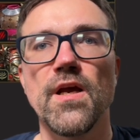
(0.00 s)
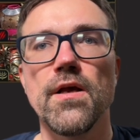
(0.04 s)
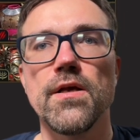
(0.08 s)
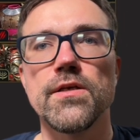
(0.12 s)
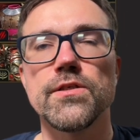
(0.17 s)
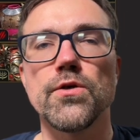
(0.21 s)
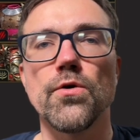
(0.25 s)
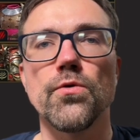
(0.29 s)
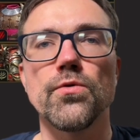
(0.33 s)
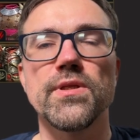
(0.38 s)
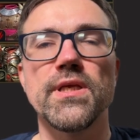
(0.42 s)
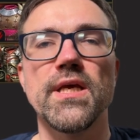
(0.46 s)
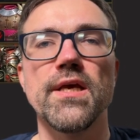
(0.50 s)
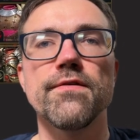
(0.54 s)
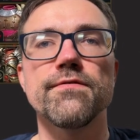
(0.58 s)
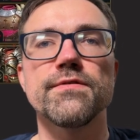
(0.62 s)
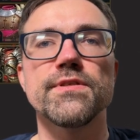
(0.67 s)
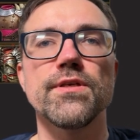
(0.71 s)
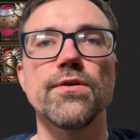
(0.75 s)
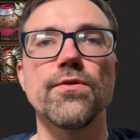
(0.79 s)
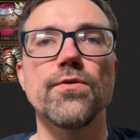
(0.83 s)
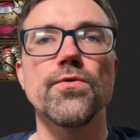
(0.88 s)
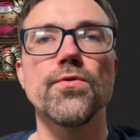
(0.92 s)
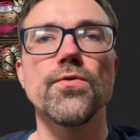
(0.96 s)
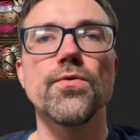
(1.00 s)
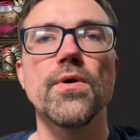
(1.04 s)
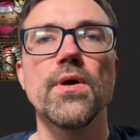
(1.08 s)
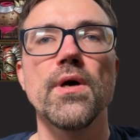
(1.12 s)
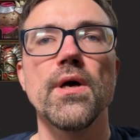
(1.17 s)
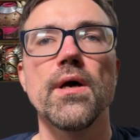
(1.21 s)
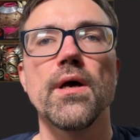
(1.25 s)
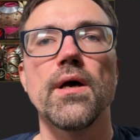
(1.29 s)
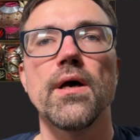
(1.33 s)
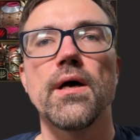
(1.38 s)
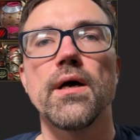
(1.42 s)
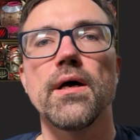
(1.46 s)
So it gives you
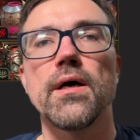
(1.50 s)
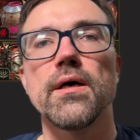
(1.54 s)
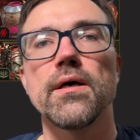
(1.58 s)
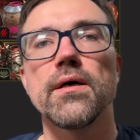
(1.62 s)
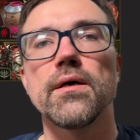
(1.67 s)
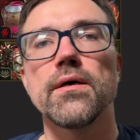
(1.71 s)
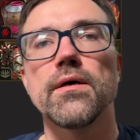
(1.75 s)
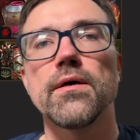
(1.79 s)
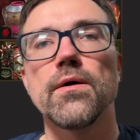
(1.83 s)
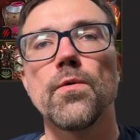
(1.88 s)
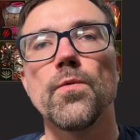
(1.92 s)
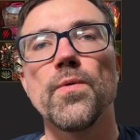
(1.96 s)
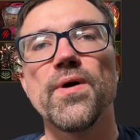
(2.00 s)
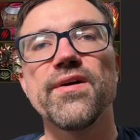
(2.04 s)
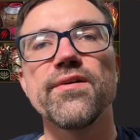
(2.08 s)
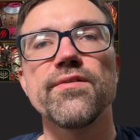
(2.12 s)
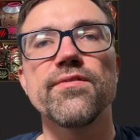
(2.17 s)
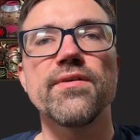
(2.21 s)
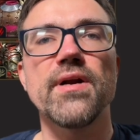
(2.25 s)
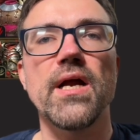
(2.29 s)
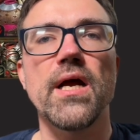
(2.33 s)
wear